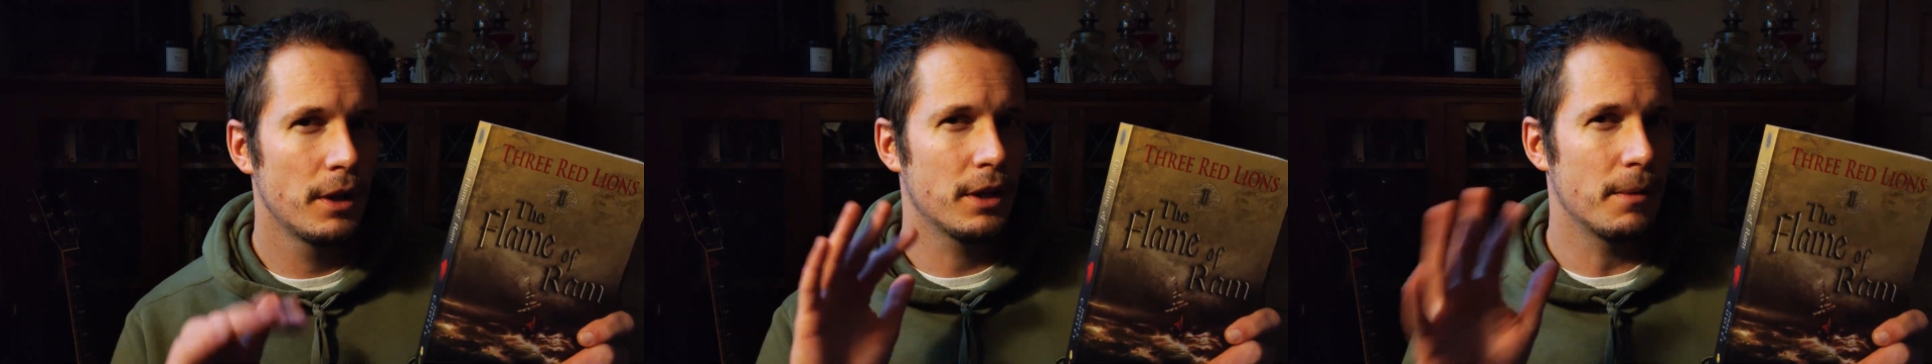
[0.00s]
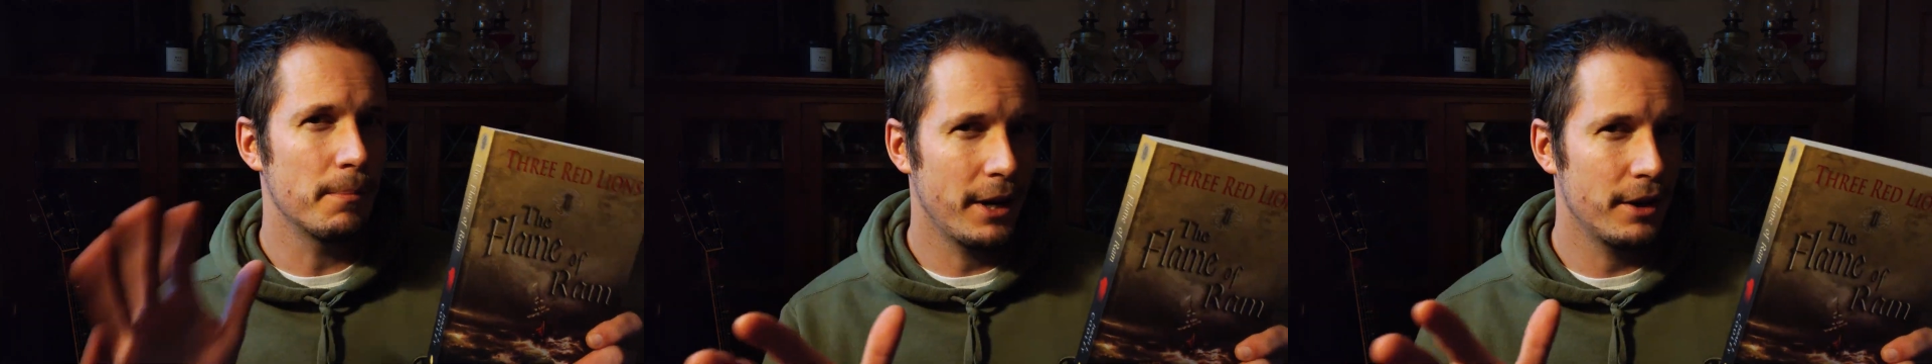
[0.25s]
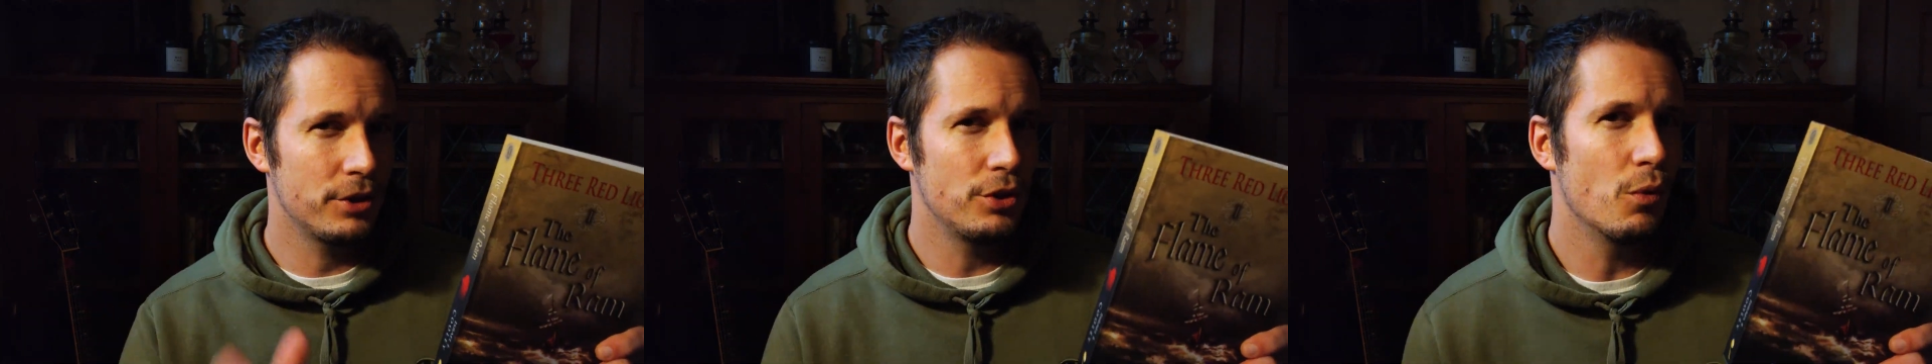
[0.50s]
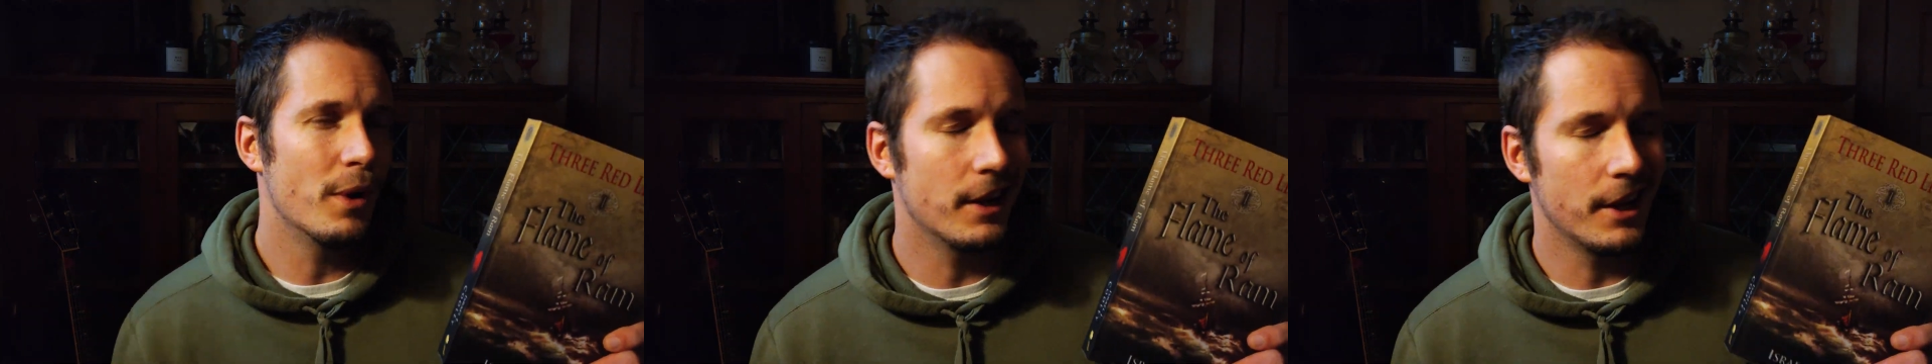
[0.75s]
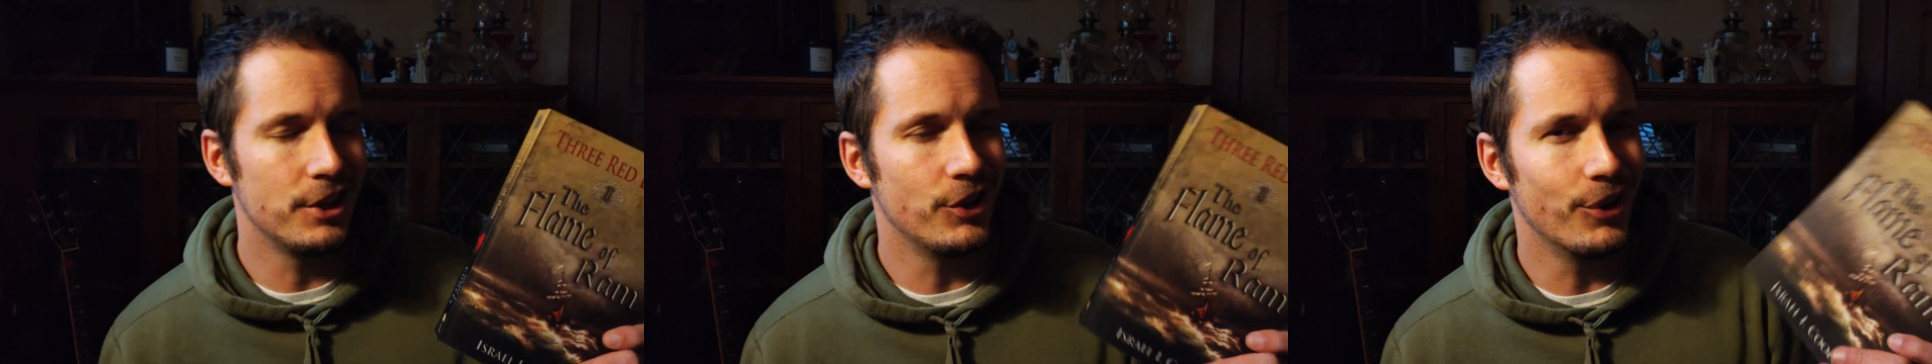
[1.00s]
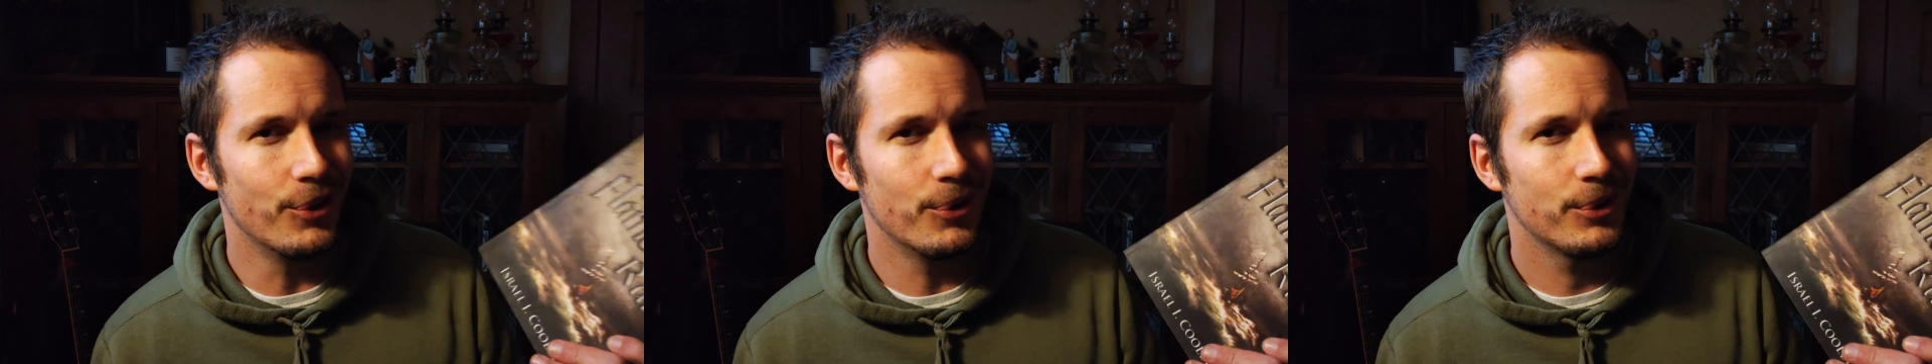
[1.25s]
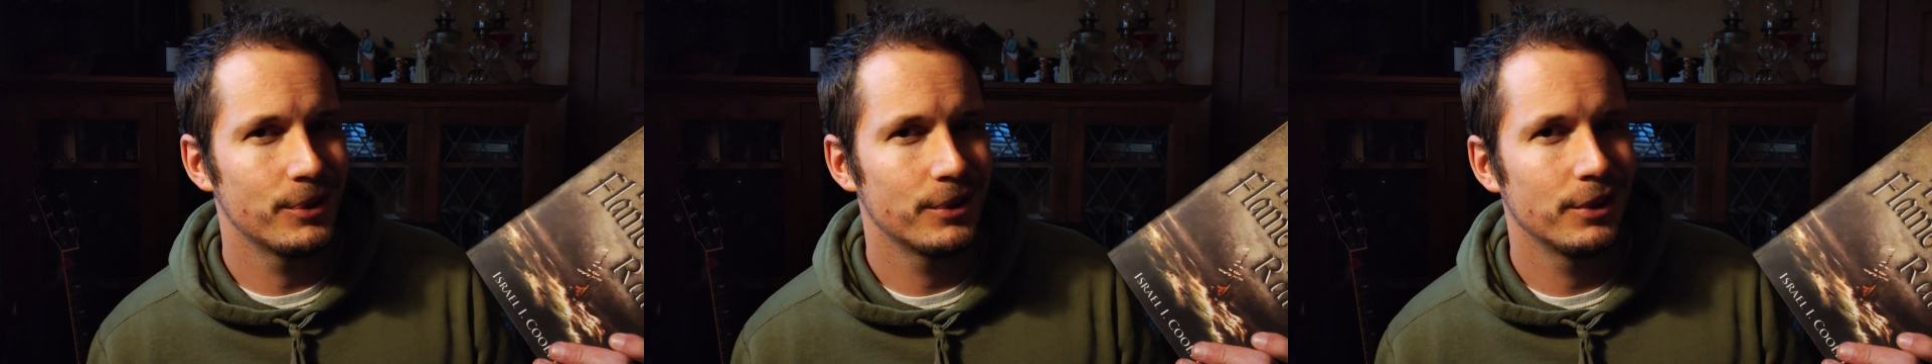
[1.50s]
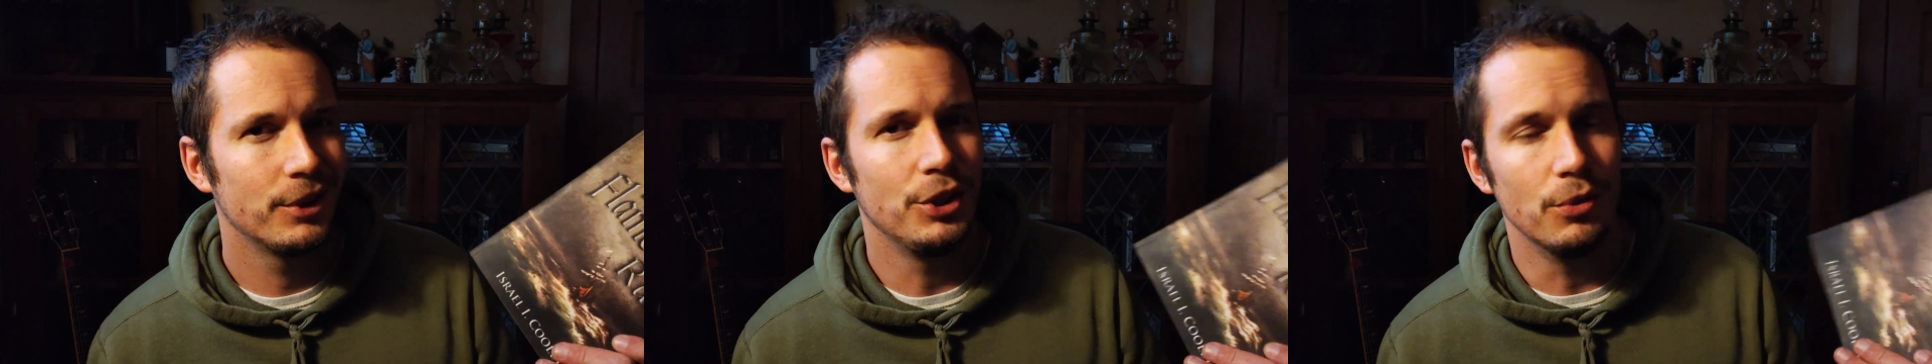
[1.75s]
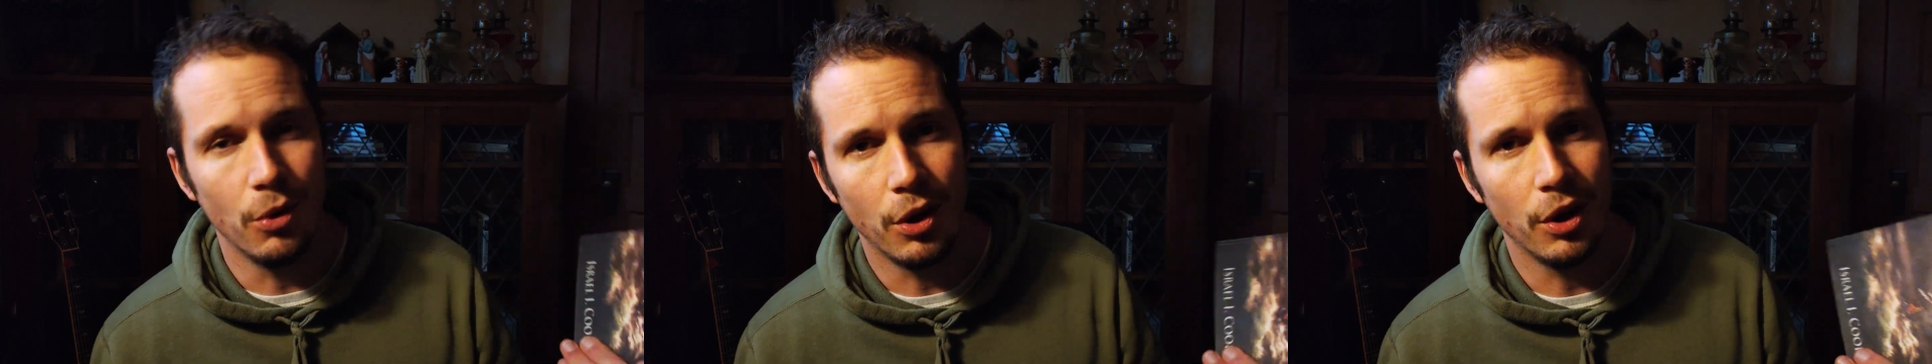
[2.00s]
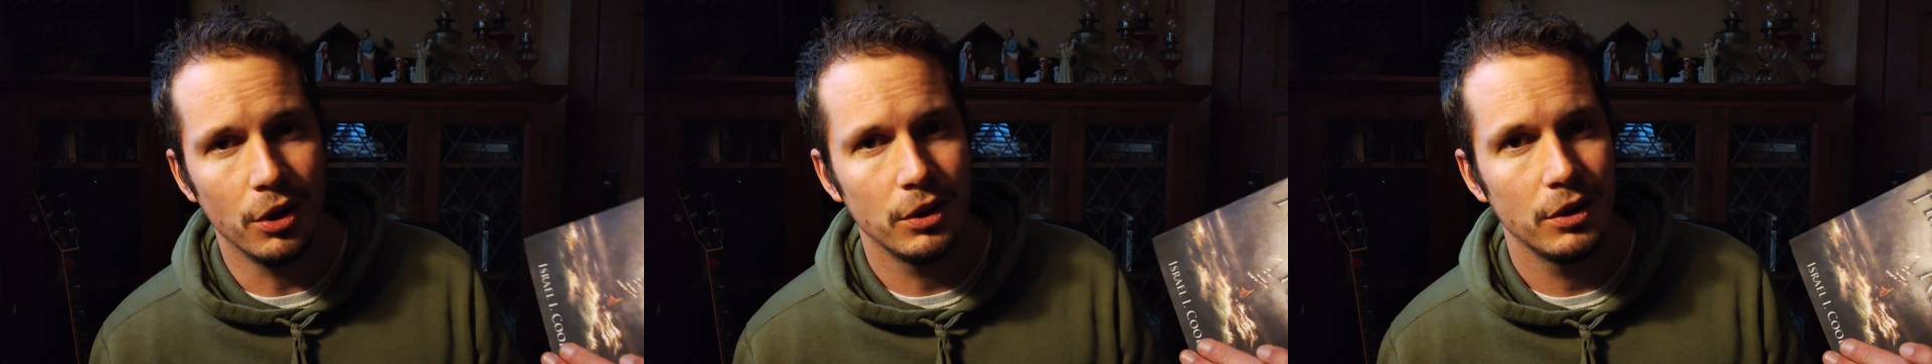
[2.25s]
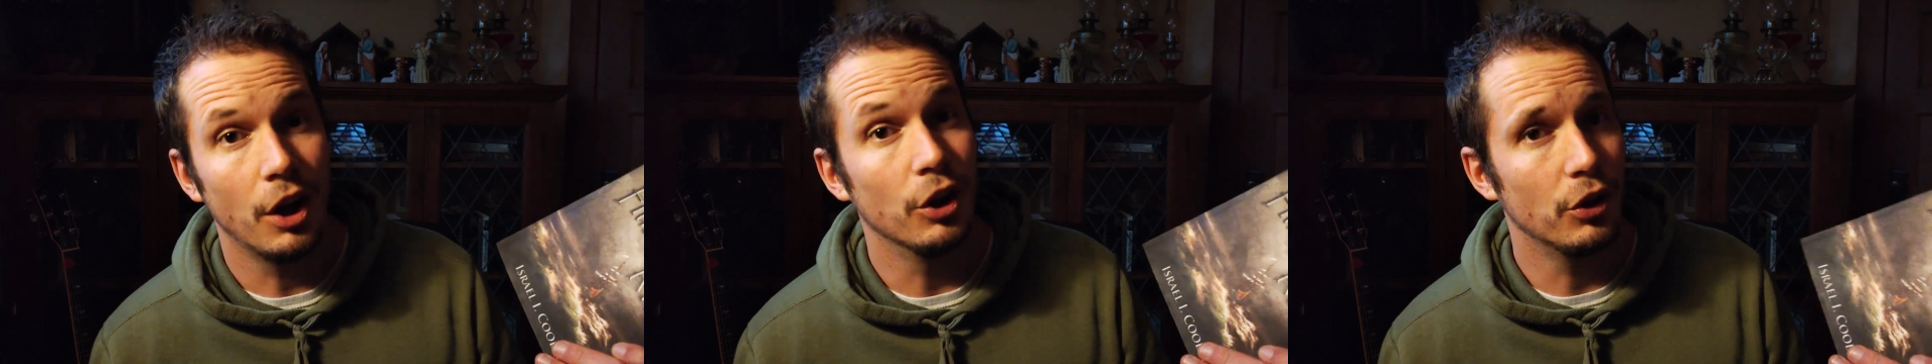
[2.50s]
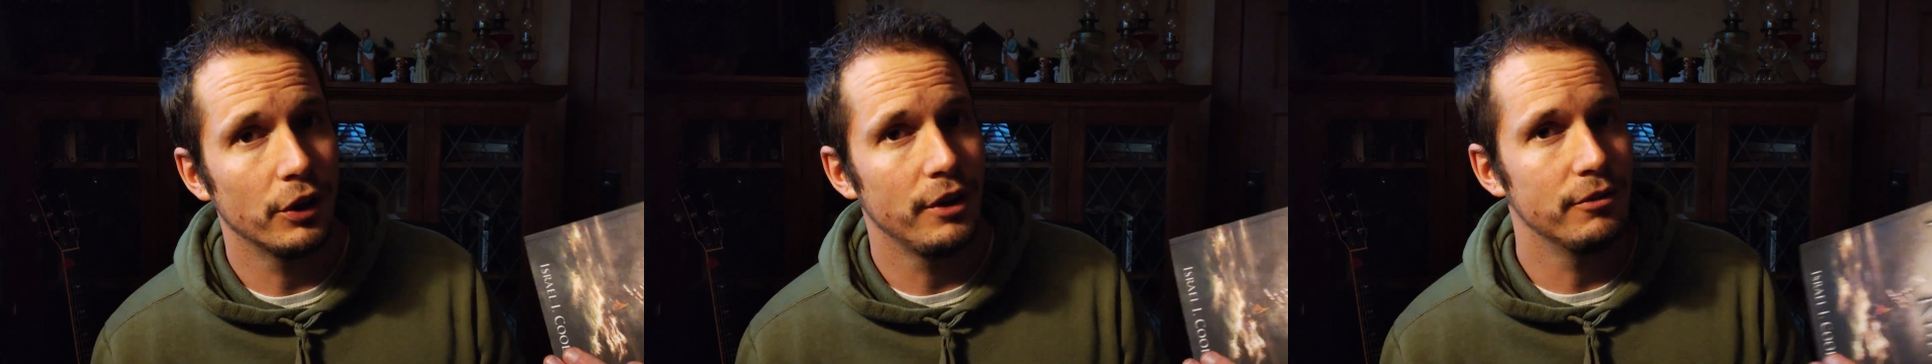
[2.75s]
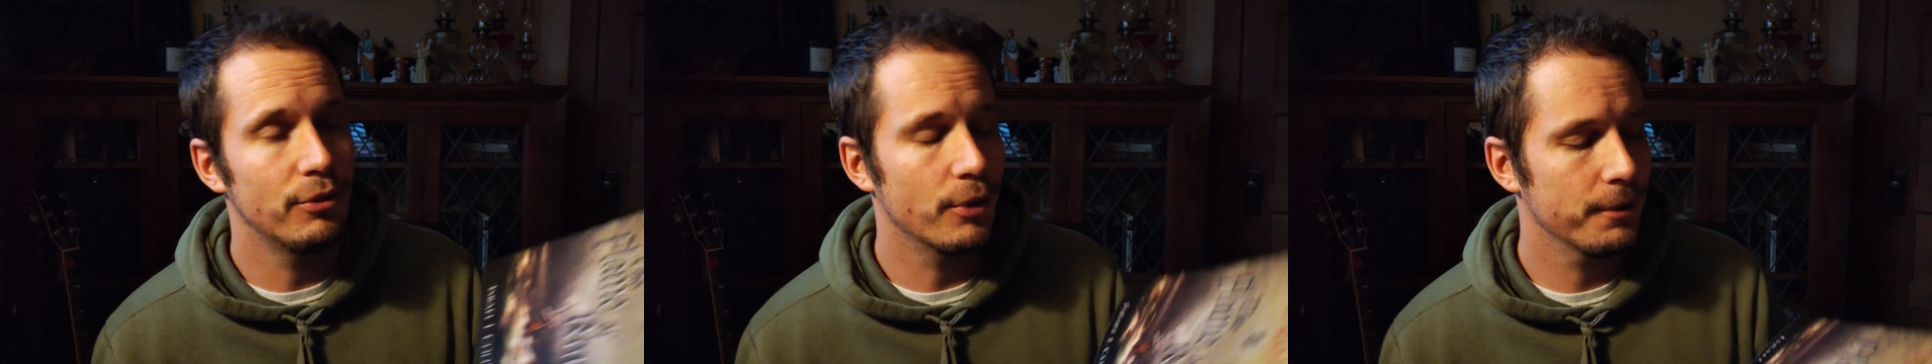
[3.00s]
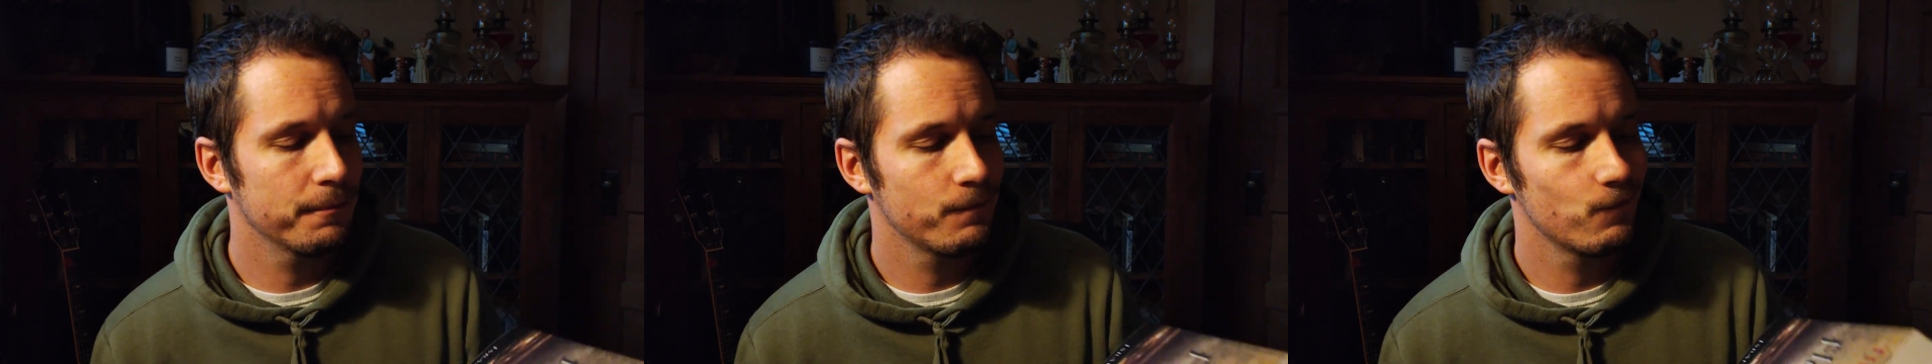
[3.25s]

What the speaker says: compared to what I know you all are looking for.